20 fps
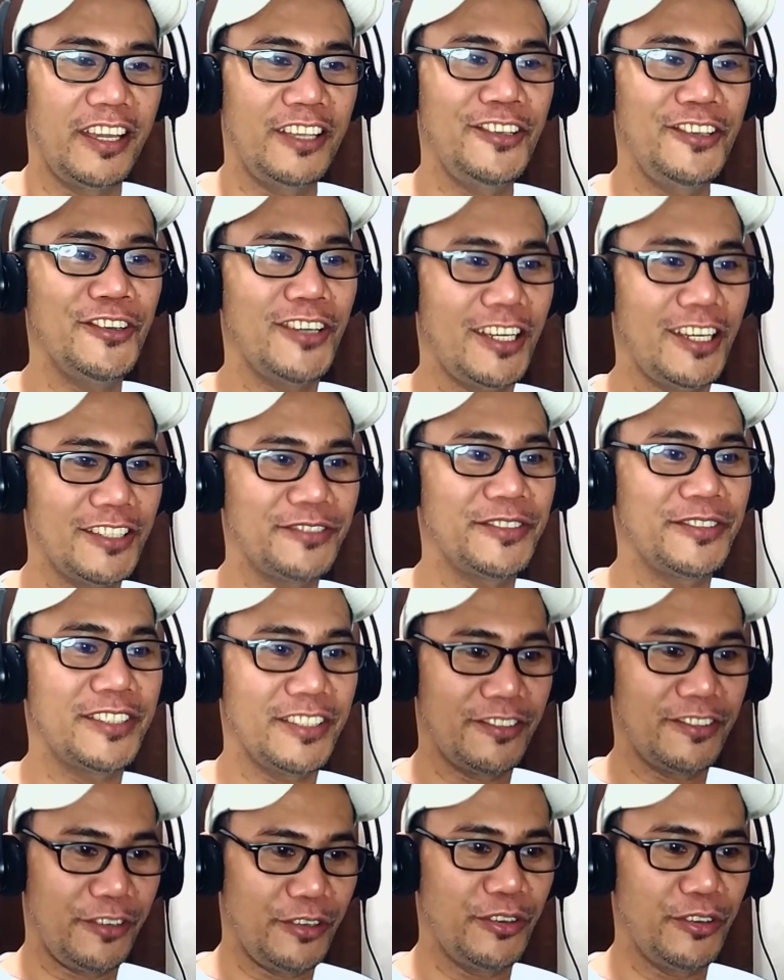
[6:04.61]
And you guys
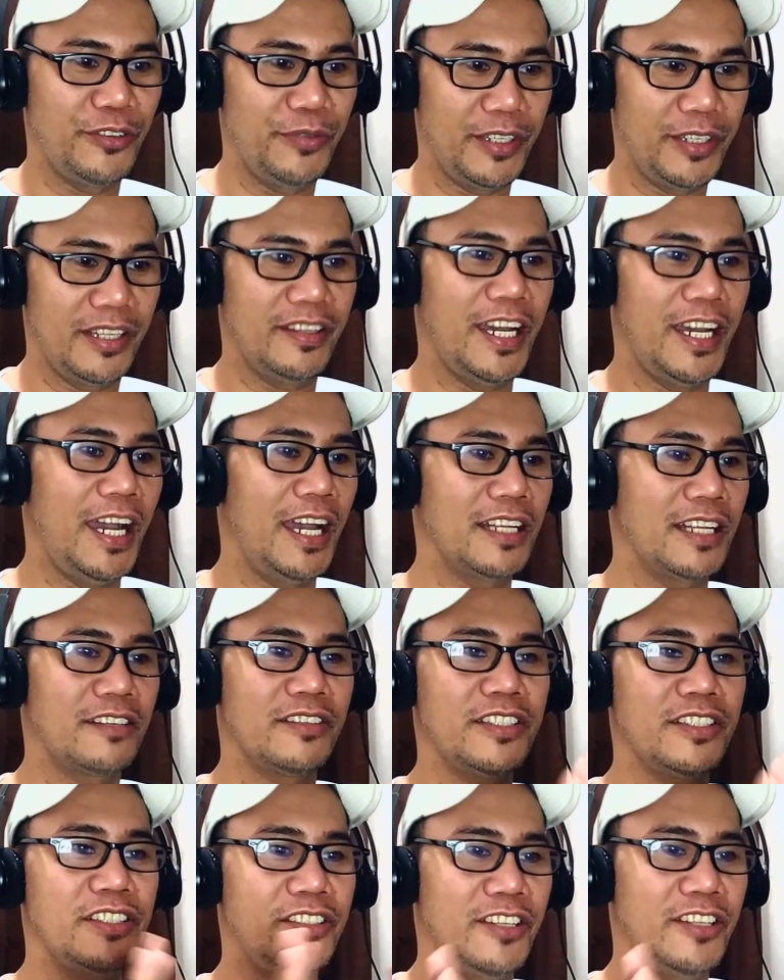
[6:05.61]
must agree with me that
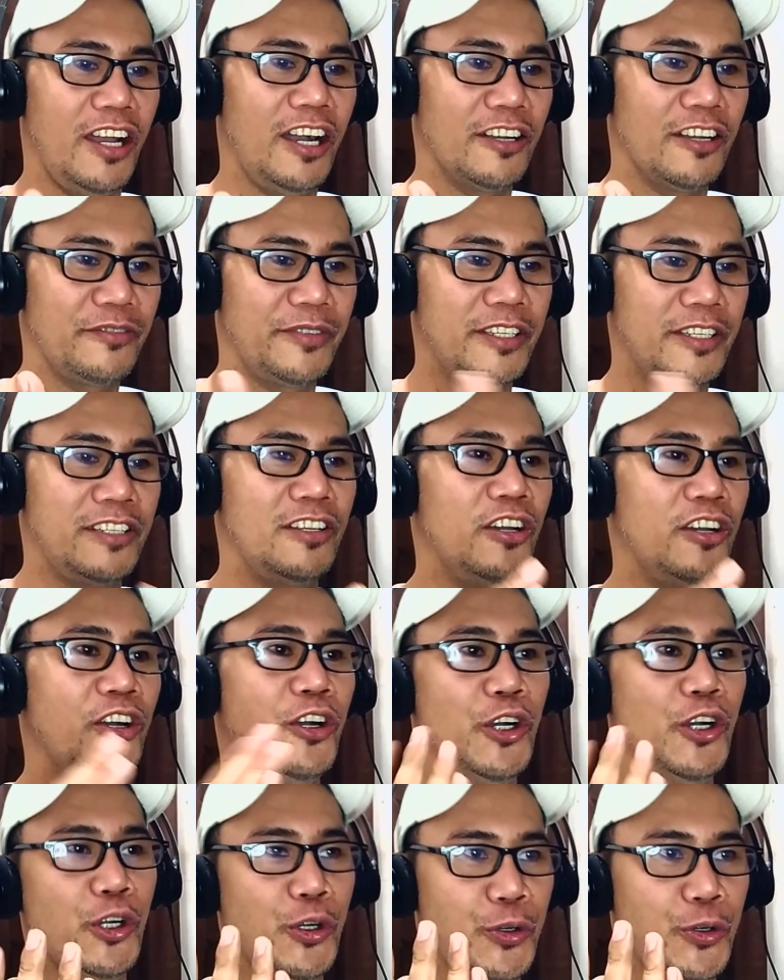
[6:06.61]
Christian Ochman
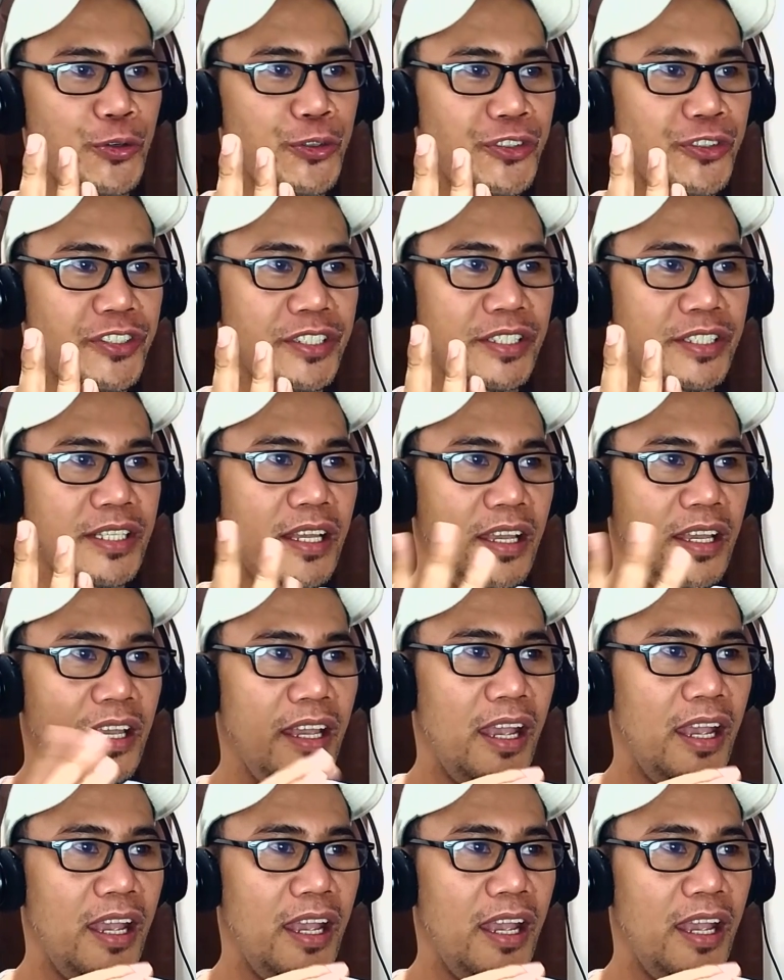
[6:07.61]
owns